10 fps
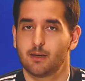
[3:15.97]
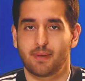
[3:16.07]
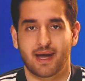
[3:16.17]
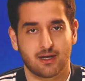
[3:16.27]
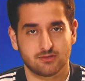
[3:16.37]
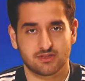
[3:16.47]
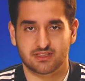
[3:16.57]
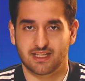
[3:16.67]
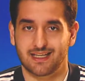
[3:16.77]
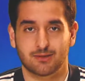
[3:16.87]

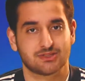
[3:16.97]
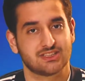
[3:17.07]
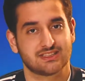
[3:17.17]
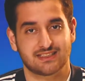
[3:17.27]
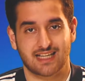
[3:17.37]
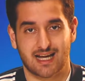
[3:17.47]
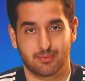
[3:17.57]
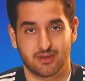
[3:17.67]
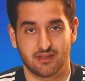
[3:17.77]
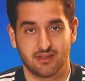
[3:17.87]
pounced, and it was just a
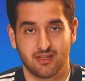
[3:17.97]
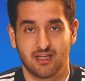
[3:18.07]
tap-in.